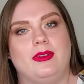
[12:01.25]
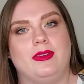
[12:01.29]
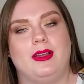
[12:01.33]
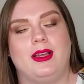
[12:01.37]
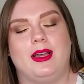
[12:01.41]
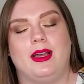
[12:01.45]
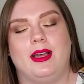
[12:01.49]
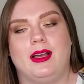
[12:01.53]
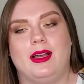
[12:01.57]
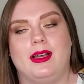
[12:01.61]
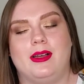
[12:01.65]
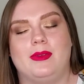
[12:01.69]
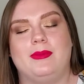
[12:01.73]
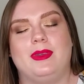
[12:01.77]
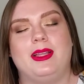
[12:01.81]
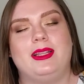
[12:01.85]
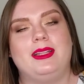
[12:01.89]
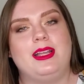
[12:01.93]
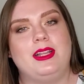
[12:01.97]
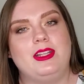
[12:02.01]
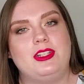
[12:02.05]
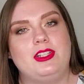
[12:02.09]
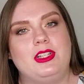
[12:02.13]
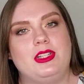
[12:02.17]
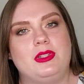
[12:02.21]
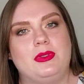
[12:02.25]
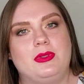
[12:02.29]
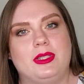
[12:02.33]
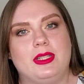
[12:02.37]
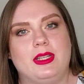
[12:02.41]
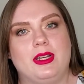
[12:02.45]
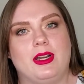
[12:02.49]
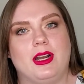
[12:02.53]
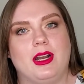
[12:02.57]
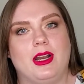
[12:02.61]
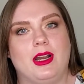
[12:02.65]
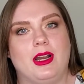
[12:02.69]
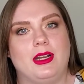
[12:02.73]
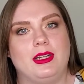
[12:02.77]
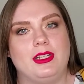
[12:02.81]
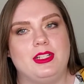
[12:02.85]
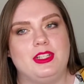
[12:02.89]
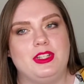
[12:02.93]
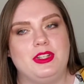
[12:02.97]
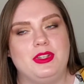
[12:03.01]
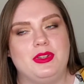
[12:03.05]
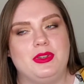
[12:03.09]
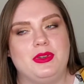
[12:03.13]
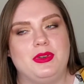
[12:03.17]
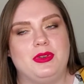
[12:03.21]
And that's just really hard
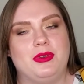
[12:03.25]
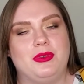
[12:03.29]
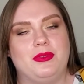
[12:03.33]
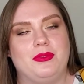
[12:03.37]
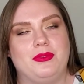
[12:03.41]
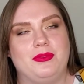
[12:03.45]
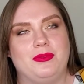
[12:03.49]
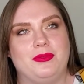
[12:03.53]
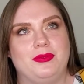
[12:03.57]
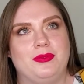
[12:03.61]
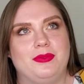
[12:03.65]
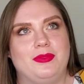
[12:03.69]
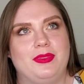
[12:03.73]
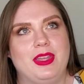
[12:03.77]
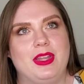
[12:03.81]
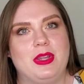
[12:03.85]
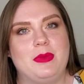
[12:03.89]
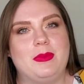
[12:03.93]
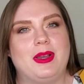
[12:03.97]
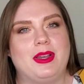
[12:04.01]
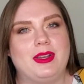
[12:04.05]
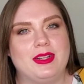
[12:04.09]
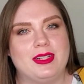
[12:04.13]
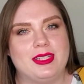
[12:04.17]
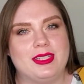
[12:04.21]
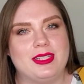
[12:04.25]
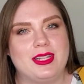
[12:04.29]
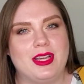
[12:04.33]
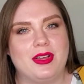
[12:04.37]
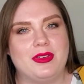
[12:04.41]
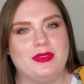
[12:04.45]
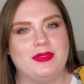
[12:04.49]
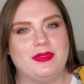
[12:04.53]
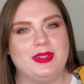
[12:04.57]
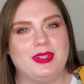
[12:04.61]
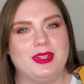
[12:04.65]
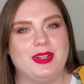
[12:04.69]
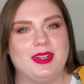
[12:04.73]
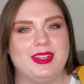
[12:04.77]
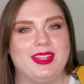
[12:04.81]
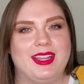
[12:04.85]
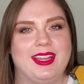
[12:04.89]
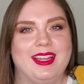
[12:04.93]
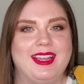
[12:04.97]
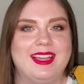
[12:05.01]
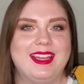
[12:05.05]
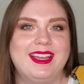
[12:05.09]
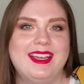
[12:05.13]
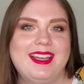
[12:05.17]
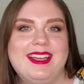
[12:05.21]
to think about yourself when you're
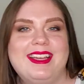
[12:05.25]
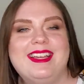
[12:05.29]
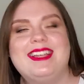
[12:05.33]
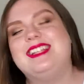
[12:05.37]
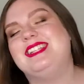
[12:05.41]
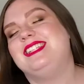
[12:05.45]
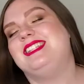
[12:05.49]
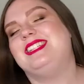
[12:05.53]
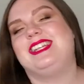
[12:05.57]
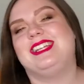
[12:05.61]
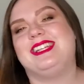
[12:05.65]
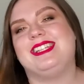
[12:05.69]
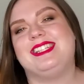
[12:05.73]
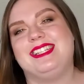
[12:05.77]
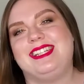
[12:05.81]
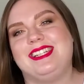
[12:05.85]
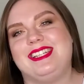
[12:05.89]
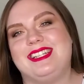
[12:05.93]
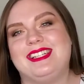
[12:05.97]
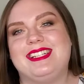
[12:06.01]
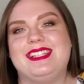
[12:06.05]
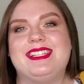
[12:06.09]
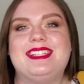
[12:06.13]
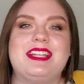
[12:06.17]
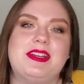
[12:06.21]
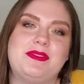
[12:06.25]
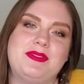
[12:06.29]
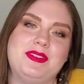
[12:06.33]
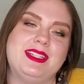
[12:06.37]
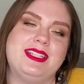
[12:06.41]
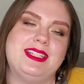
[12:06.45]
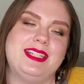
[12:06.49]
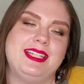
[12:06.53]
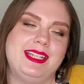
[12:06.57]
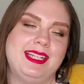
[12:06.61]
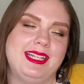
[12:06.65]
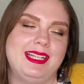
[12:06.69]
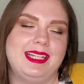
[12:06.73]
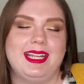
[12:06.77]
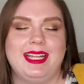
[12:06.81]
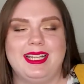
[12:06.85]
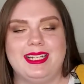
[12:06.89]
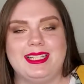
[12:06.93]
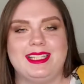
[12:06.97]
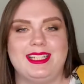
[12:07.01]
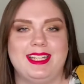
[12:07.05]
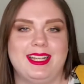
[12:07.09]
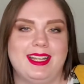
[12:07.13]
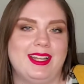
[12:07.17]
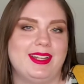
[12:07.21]
like 16, 17,
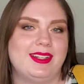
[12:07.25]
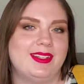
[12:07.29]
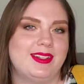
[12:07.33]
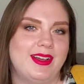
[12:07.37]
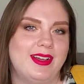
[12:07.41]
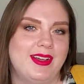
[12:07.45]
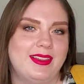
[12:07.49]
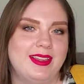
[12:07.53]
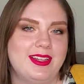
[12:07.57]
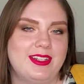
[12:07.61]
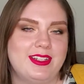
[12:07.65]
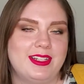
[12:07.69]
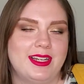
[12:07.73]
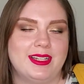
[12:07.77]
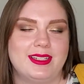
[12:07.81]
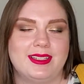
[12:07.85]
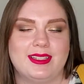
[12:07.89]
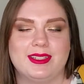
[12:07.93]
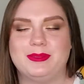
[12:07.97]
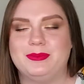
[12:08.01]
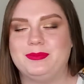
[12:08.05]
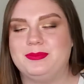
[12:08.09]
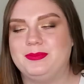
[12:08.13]
18, all that jazz.